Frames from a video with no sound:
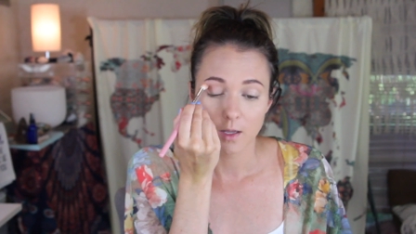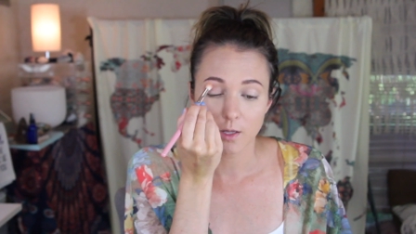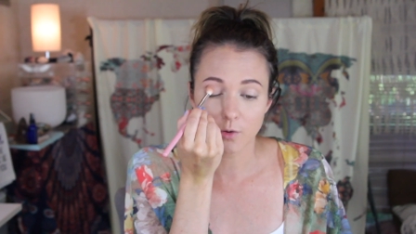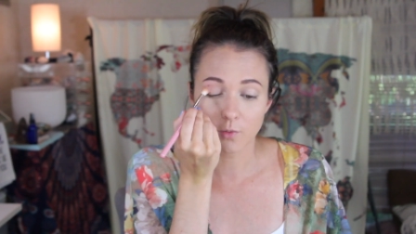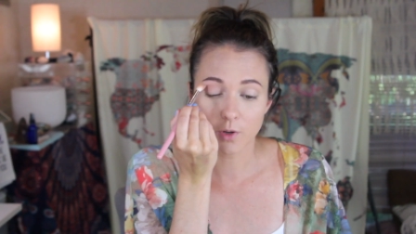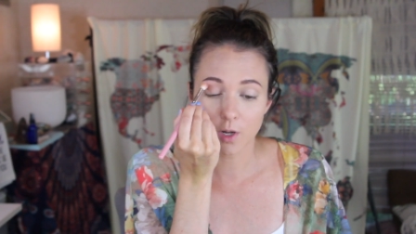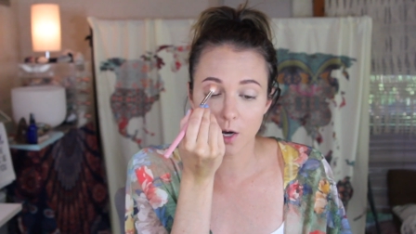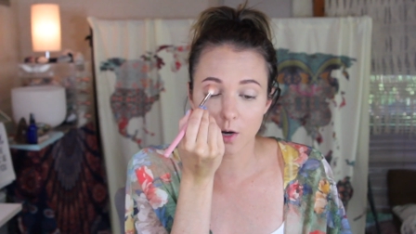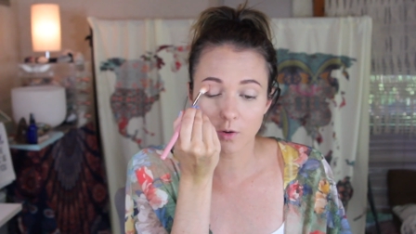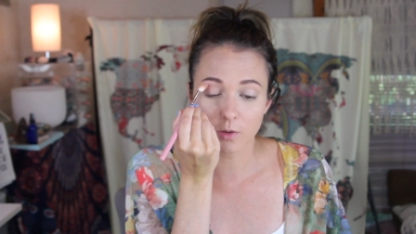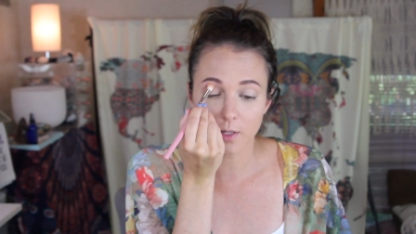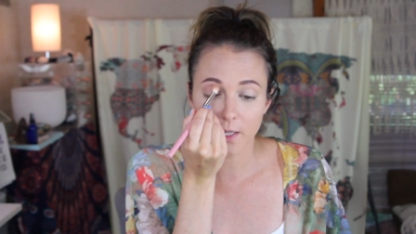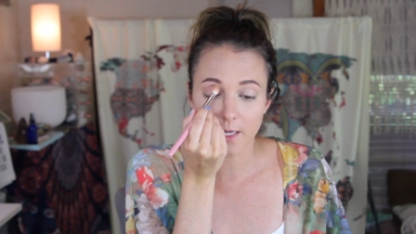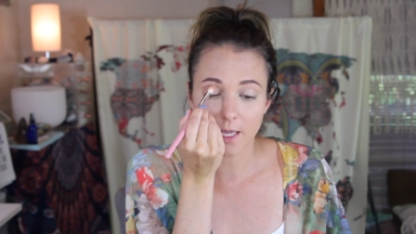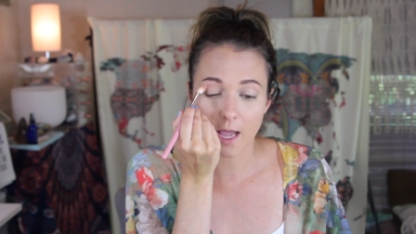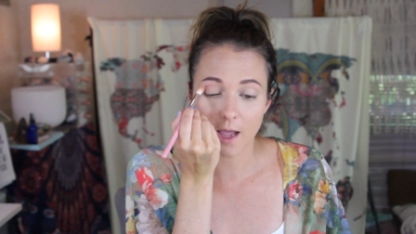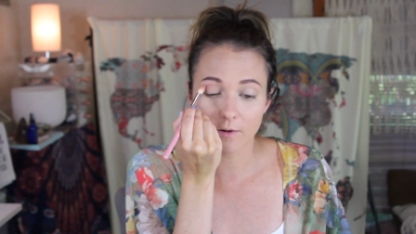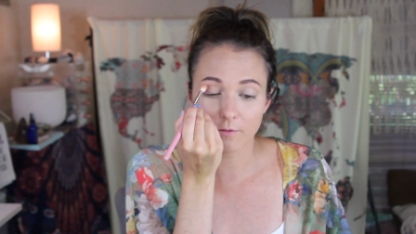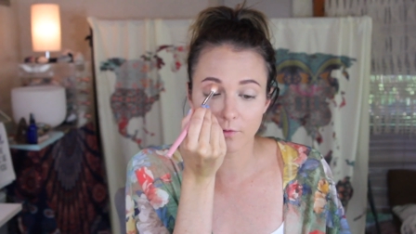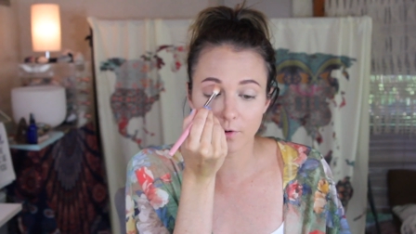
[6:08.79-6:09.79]
you know,
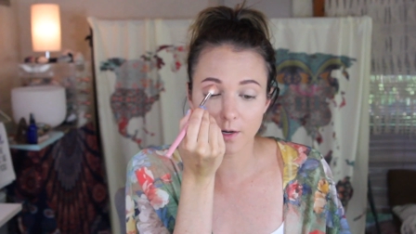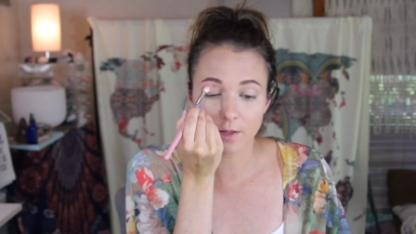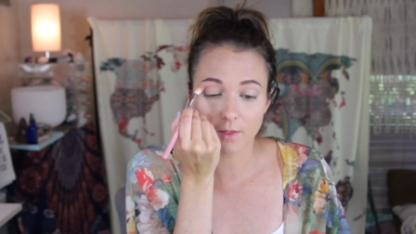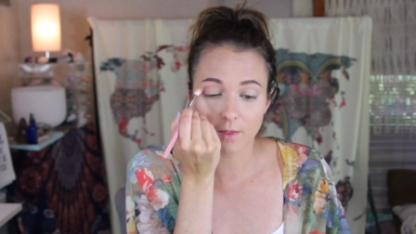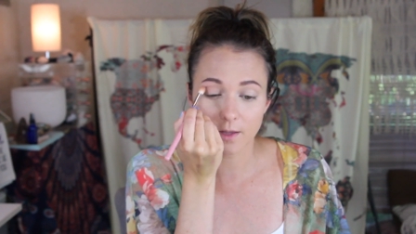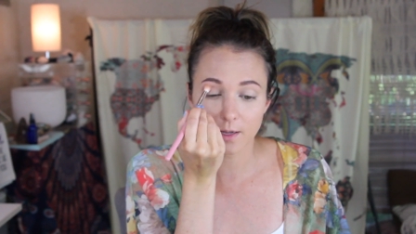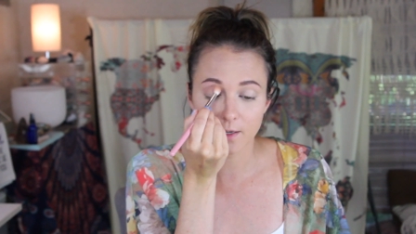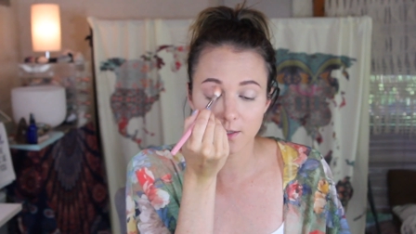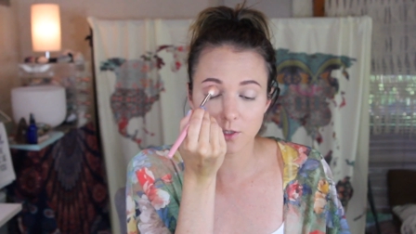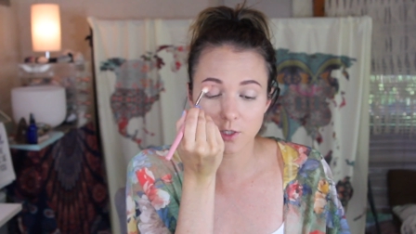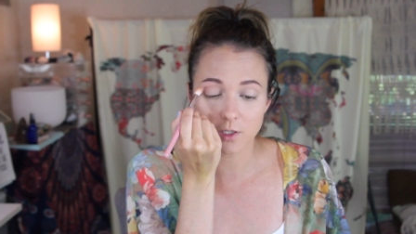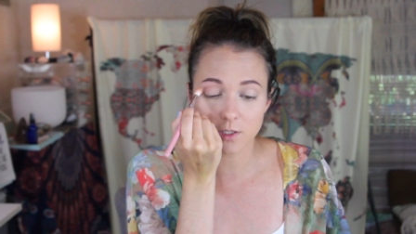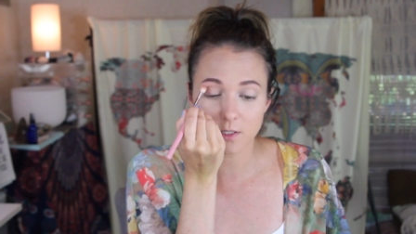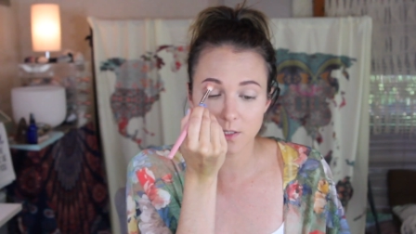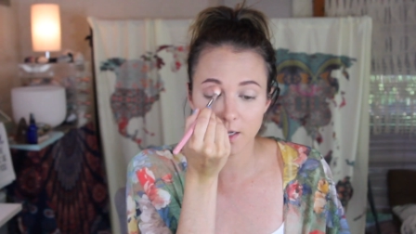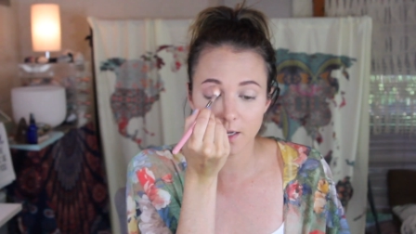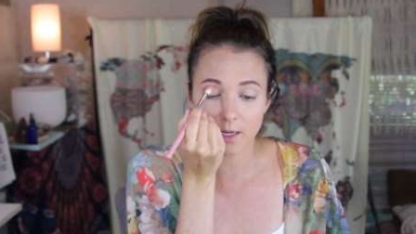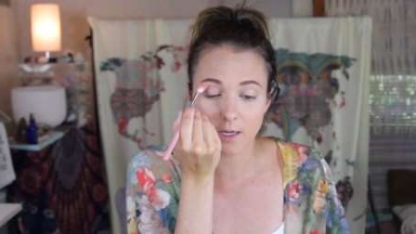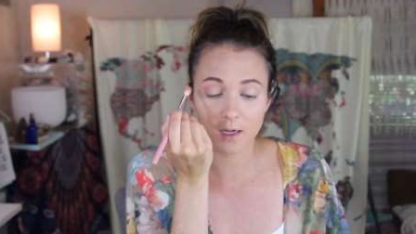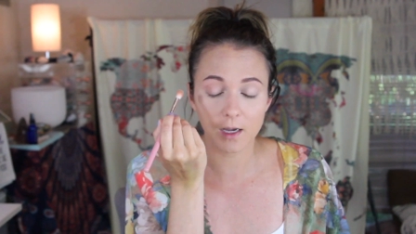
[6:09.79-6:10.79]
like everything
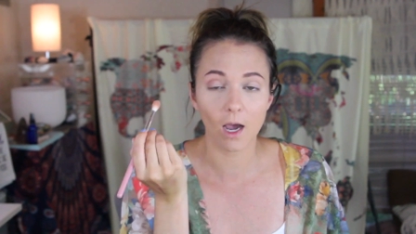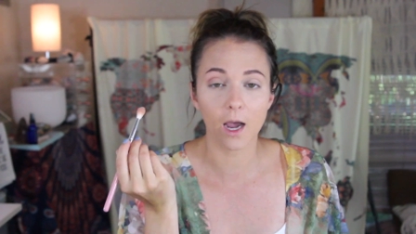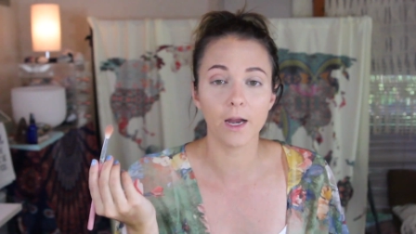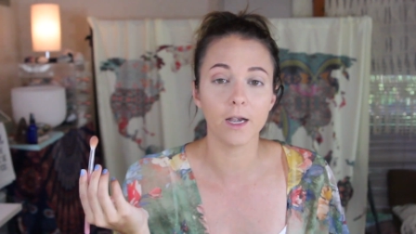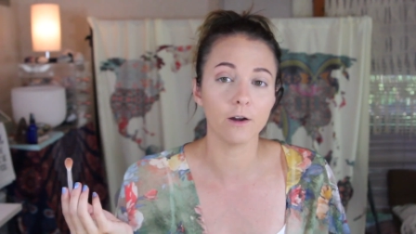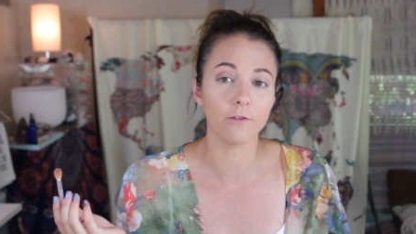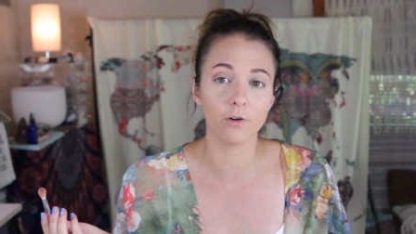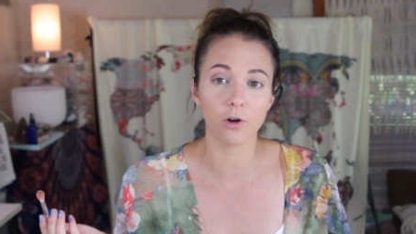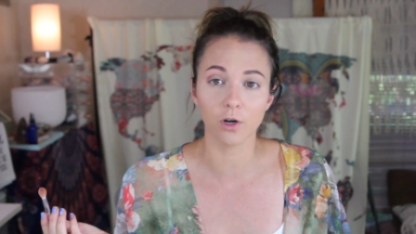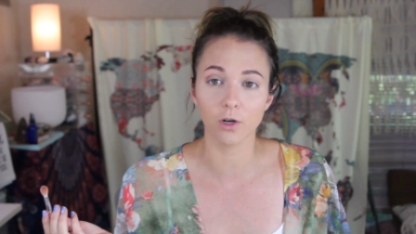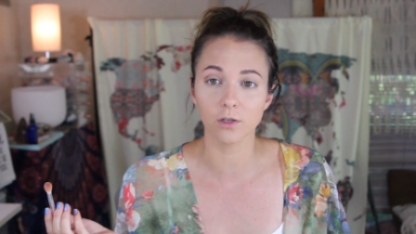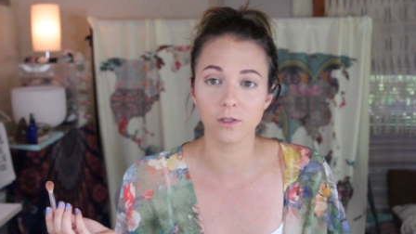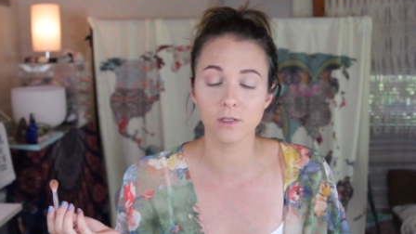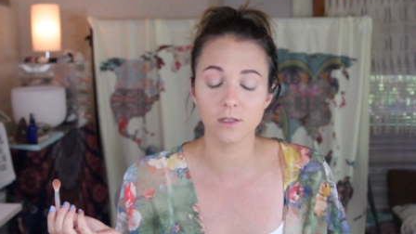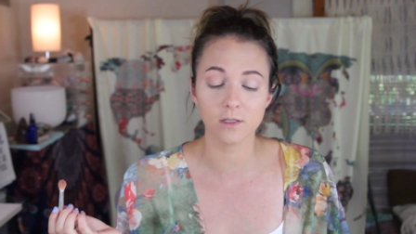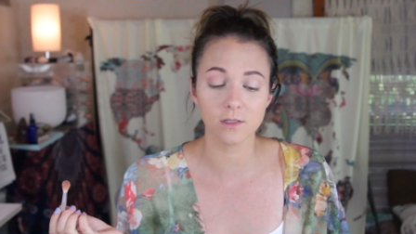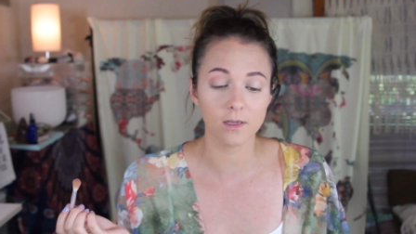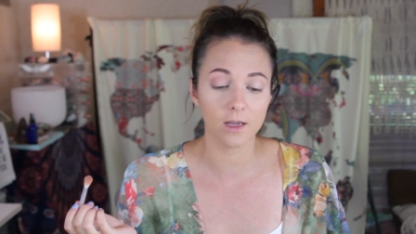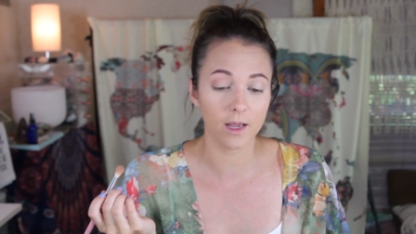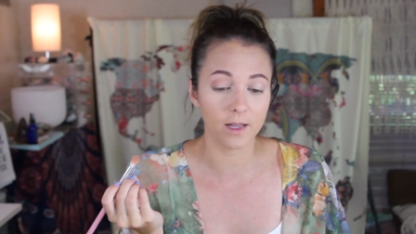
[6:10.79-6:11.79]
just like kind of
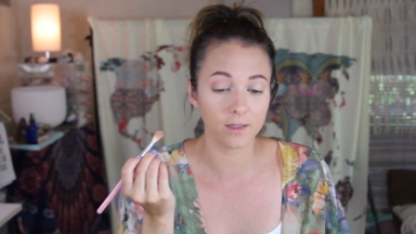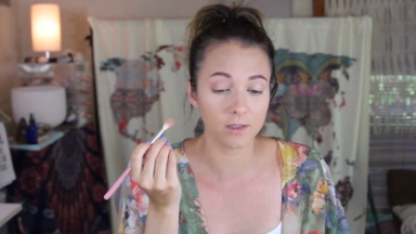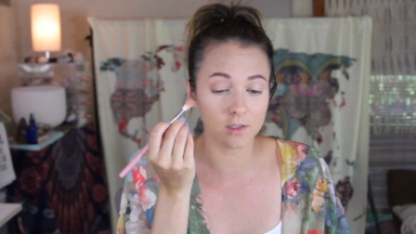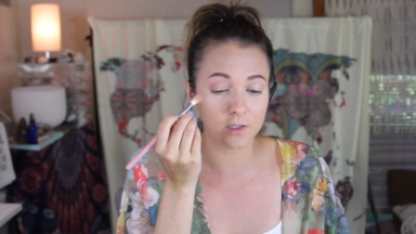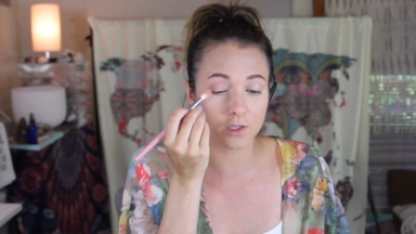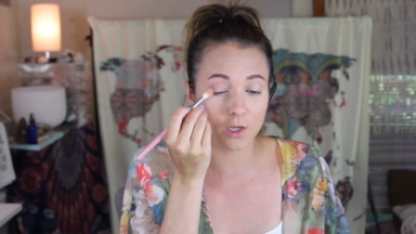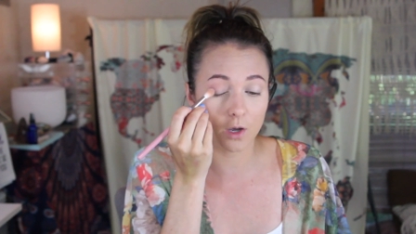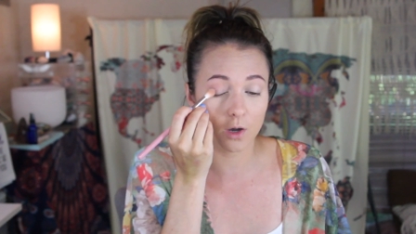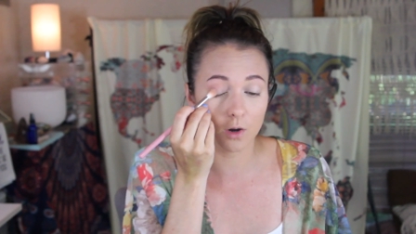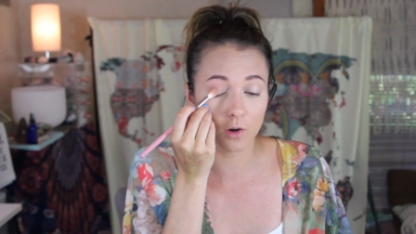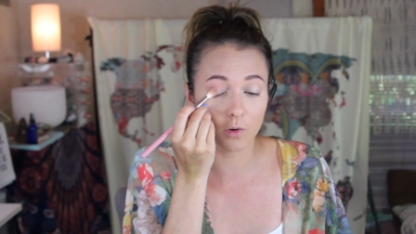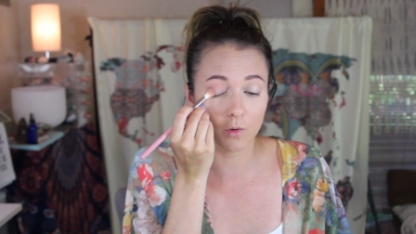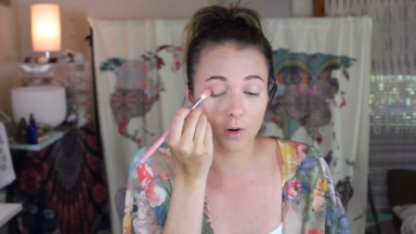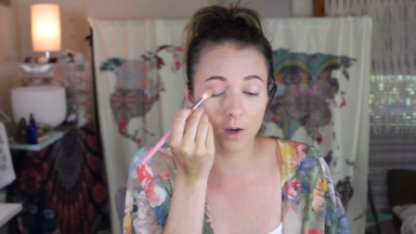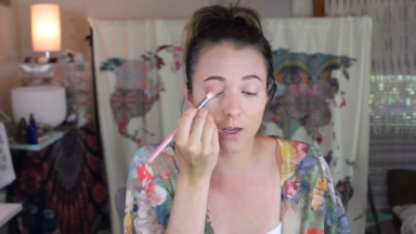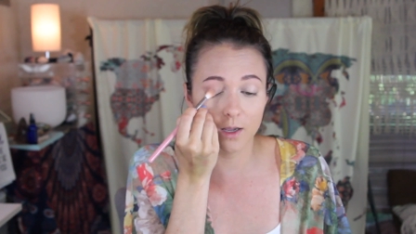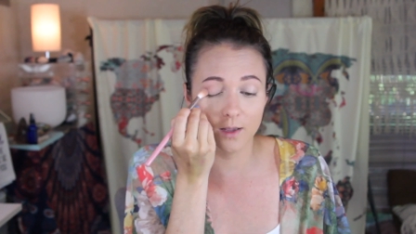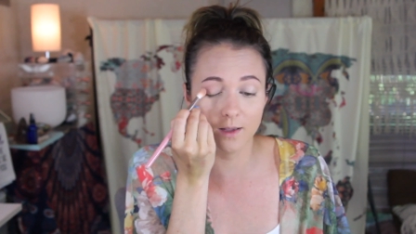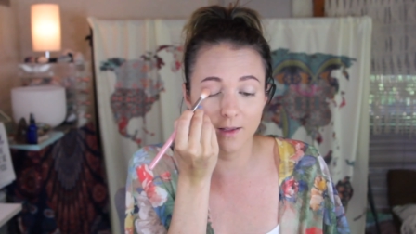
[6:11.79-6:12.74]
hurts. And so